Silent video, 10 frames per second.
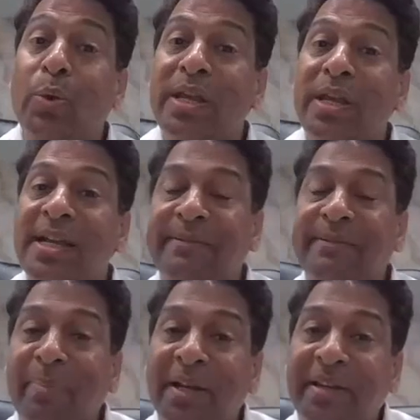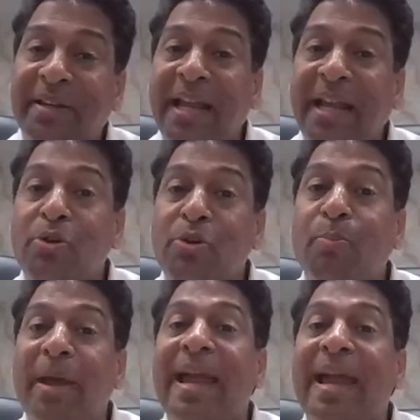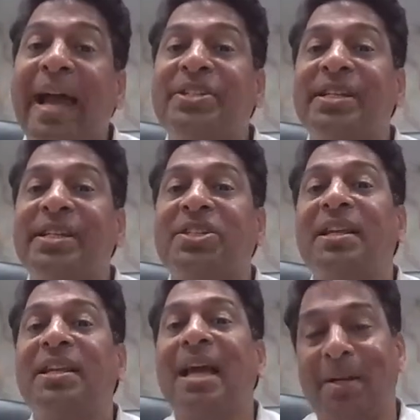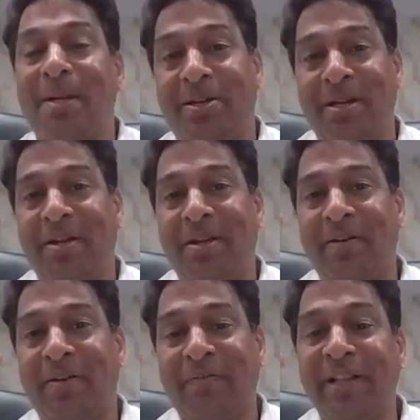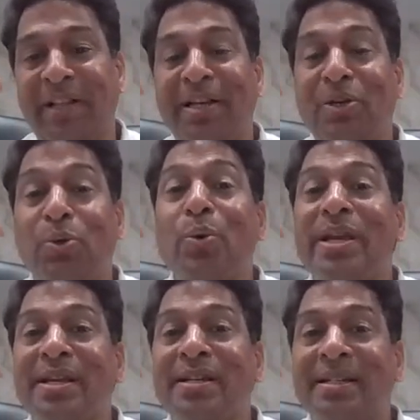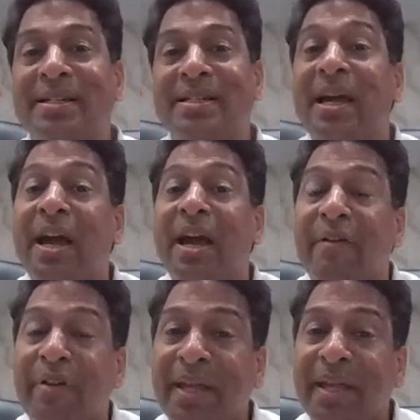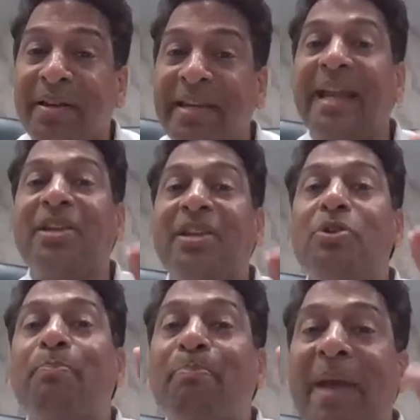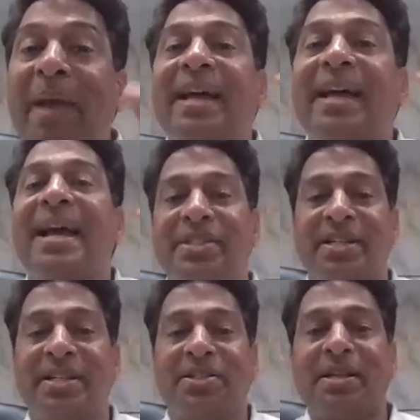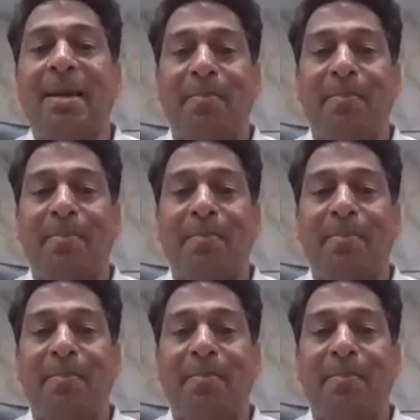2 years from the date you pay IGST liability. Within 2 years from the date you pay the IGST